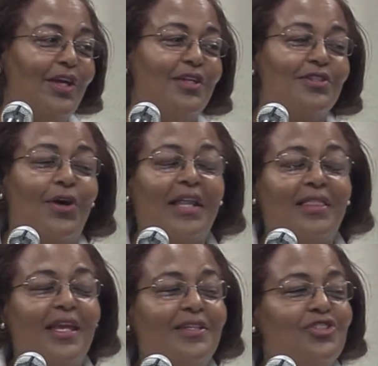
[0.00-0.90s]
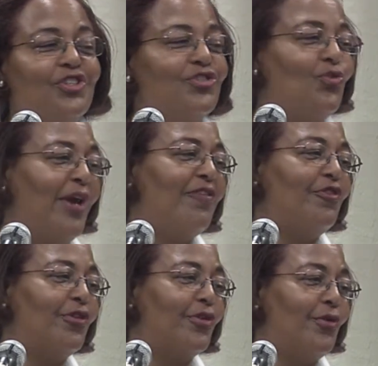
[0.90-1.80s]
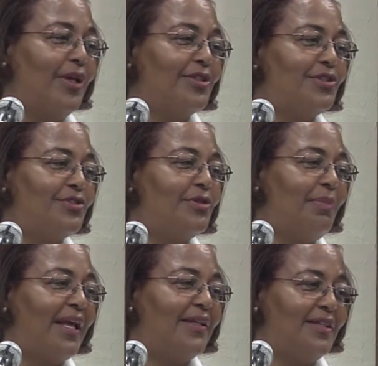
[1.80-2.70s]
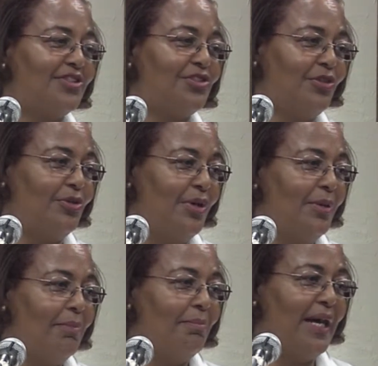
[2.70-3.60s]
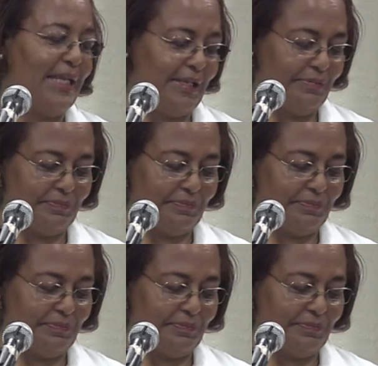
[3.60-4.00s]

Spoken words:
So I think it's just a way for the creditors to make additional money.